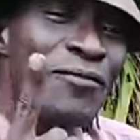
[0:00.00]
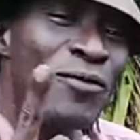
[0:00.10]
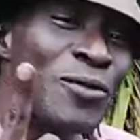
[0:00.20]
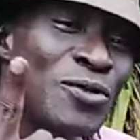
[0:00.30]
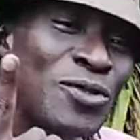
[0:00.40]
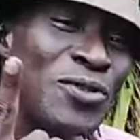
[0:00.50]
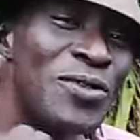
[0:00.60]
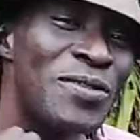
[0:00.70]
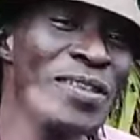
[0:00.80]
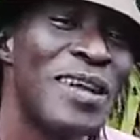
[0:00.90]
Navu,
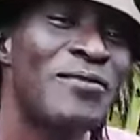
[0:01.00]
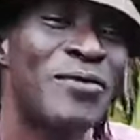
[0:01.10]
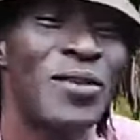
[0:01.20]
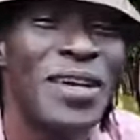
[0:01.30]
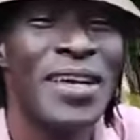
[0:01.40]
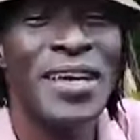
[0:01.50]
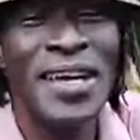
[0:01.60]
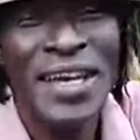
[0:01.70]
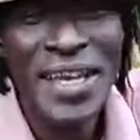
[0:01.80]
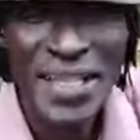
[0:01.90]
Junior Navu.
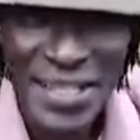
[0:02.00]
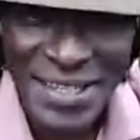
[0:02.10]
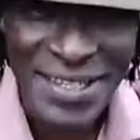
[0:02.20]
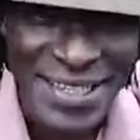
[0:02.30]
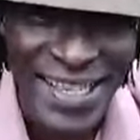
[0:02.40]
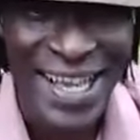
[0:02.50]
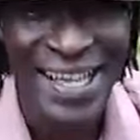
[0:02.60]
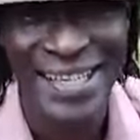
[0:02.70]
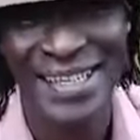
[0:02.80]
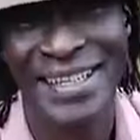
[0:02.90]
Hey, this
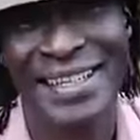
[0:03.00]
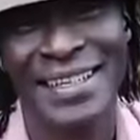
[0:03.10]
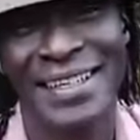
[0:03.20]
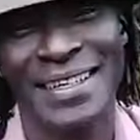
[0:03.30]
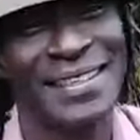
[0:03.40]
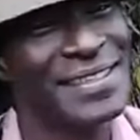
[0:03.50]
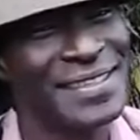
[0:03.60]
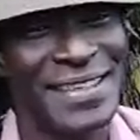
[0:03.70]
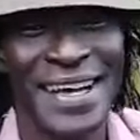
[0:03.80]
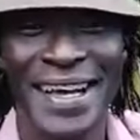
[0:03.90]
guy.
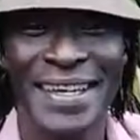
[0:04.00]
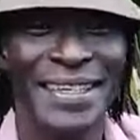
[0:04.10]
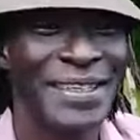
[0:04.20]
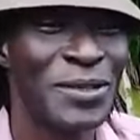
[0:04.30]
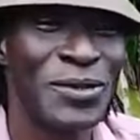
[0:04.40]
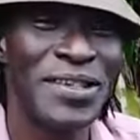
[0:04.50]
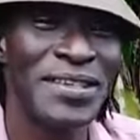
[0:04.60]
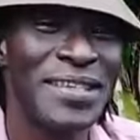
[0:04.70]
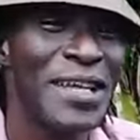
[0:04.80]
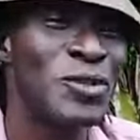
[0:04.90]
This guy. You know,
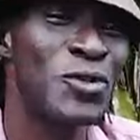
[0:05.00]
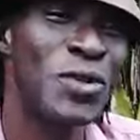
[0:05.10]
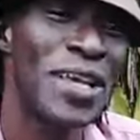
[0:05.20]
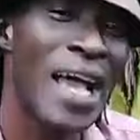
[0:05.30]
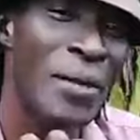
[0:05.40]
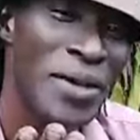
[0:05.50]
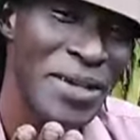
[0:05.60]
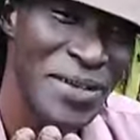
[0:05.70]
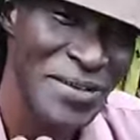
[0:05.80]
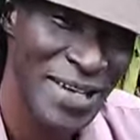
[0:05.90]
this then show that
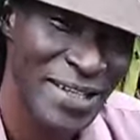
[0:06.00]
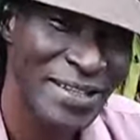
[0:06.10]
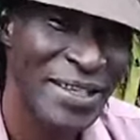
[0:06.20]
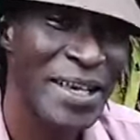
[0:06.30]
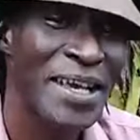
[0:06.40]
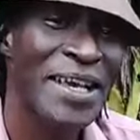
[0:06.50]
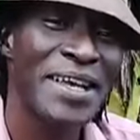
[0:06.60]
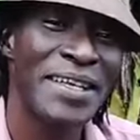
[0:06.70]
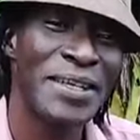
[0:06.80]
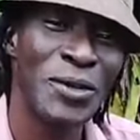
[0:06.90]
Yahweh creates,
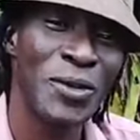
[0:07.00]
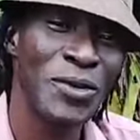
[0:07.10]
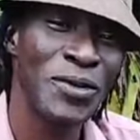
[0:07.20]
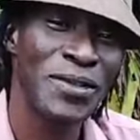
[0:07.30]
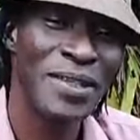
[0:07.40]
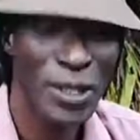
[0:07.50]
you know,